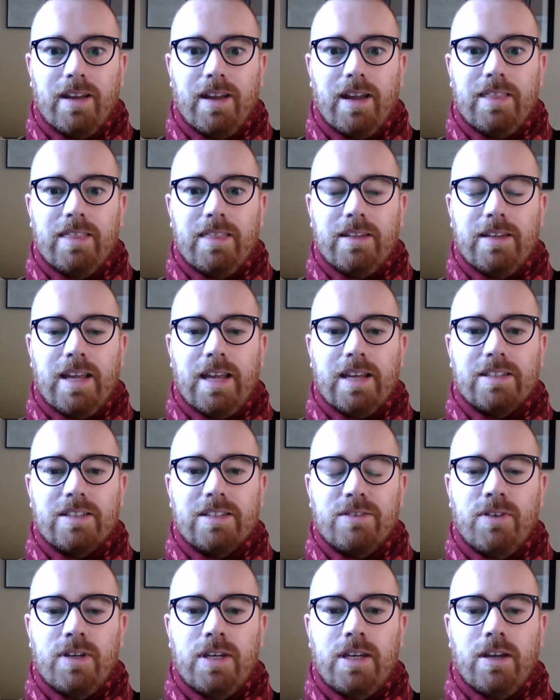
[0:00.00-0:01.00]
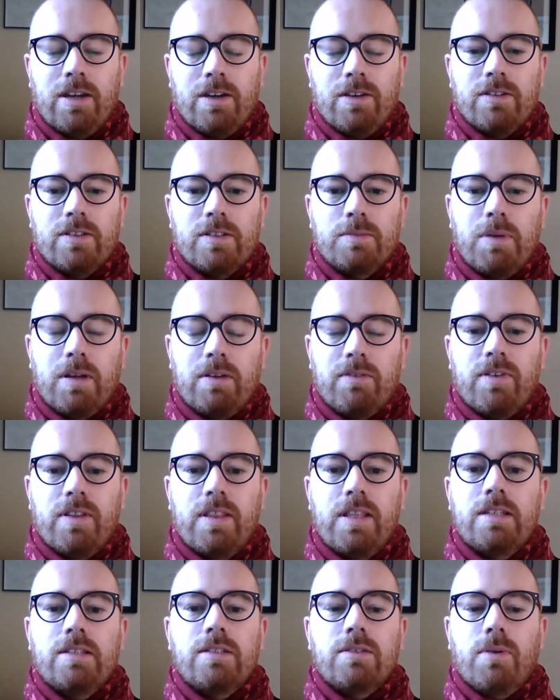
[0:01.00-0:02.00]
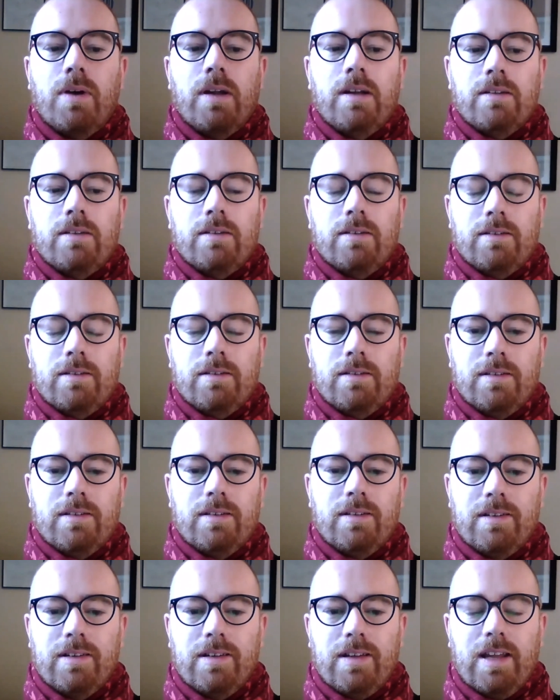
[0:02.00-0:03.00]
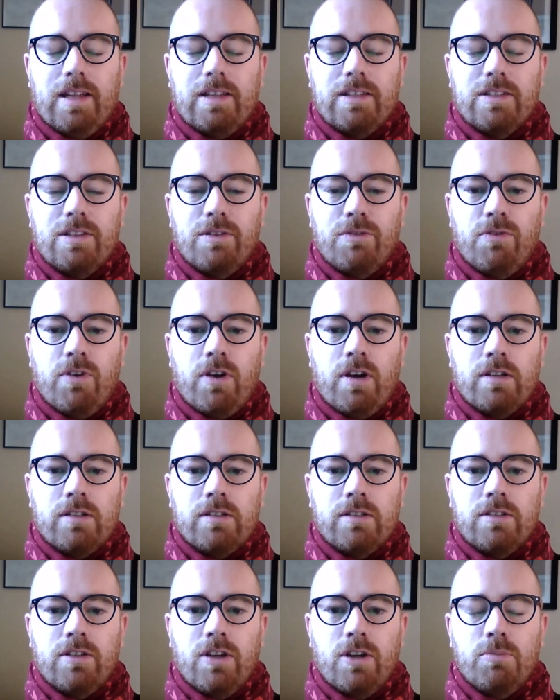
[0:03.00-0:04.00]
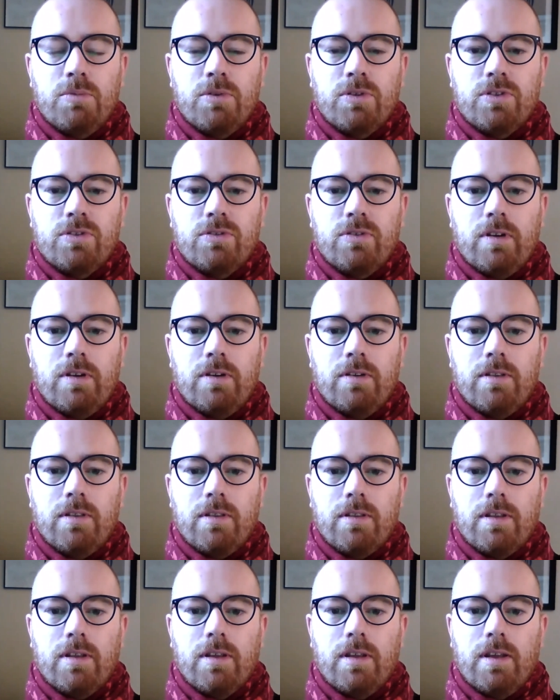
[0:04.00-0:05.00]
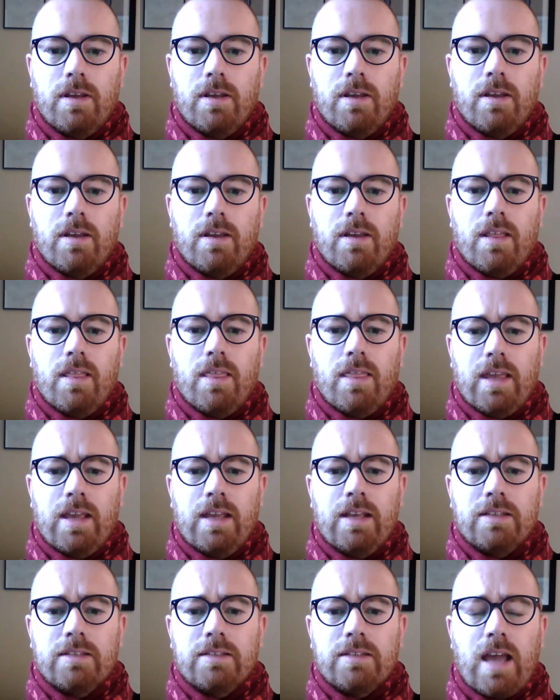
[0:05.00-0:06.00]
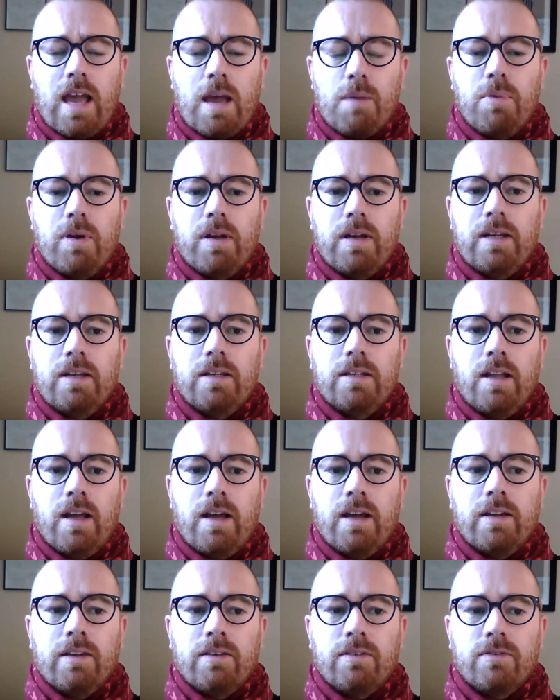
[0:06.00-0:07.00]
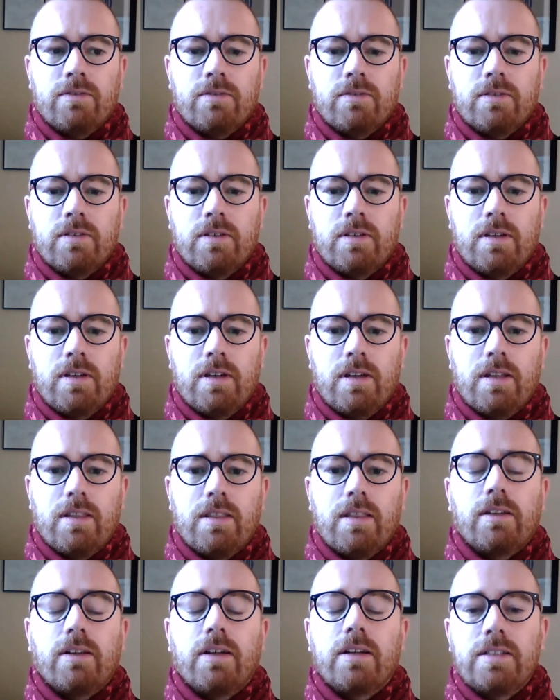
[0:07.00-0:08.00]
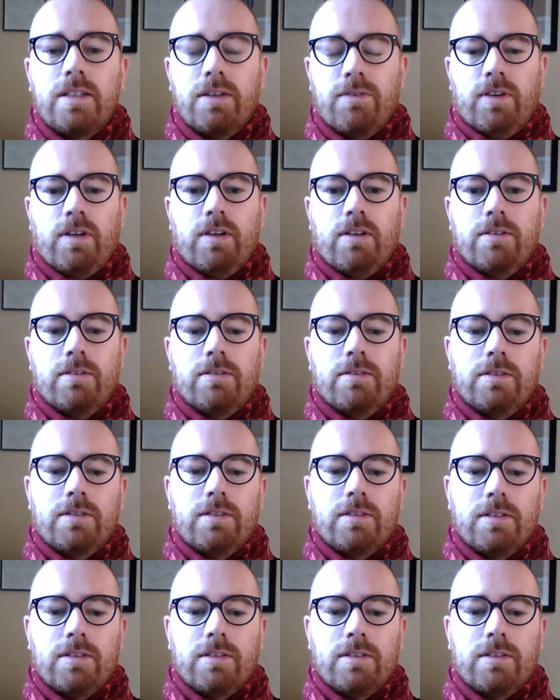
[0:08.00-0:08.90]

in the next videos. But for this one, it's the first Noble Truth. Things happen in life that are difficult.